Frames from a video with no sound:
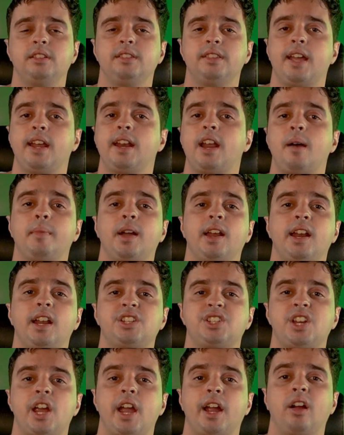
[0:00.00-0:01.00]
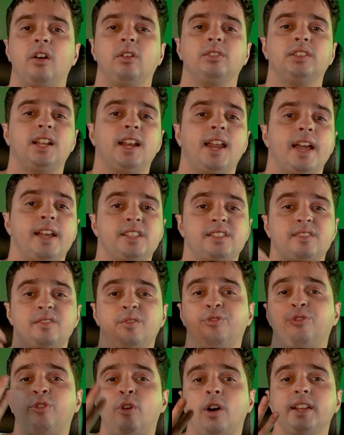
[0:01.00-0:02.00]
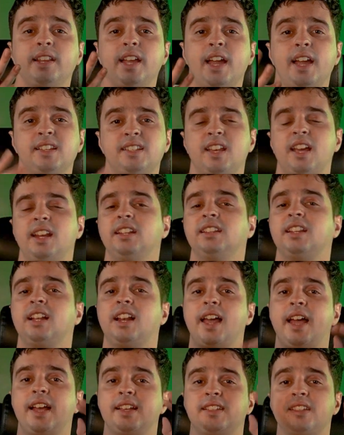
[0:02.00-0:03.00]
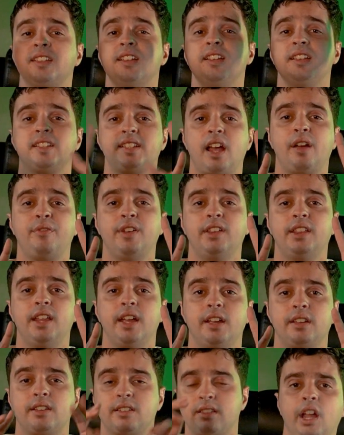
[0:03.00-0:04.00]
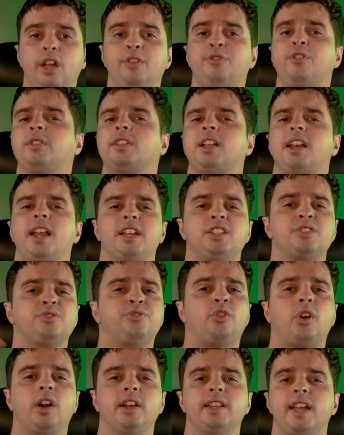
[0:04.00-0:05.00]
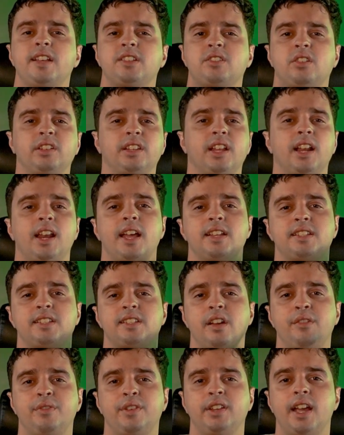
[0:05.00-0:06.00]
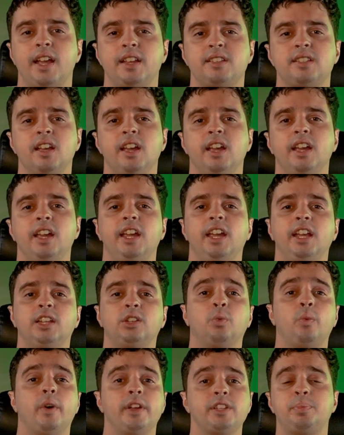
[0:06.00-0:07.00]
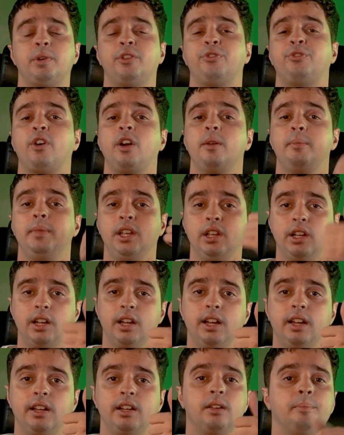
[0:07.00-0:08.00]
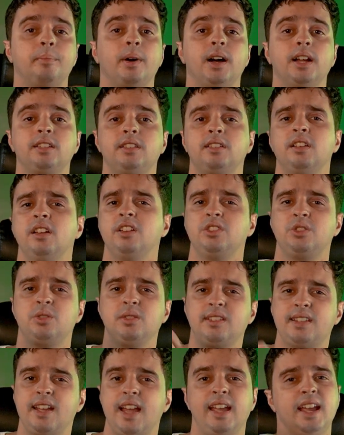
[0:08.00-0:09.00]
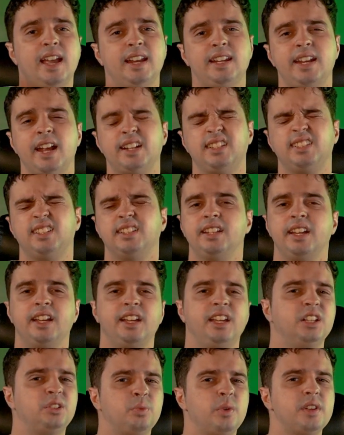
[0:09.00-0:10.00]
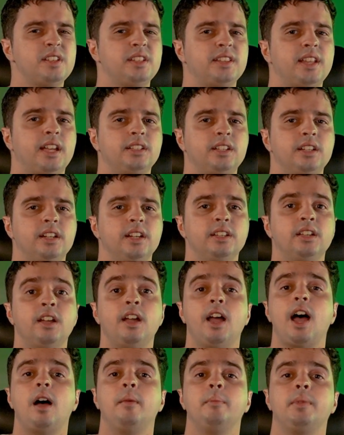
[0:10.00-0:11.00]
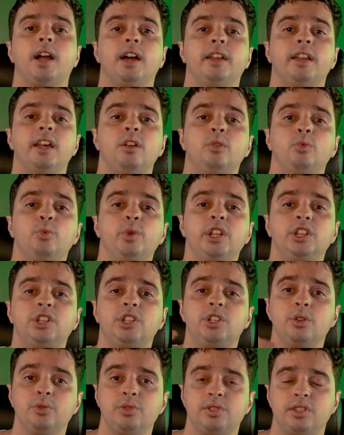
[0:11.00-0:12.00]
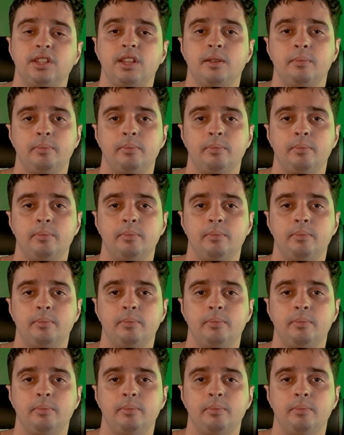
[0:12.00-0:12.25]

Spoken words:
Then I'm gonna check on the last 4 days and in the last 7 days. If on the last 4 days, on the last 7 days, it was performing good, but today and yesterday it wasn't that good, I'm gonna reduce the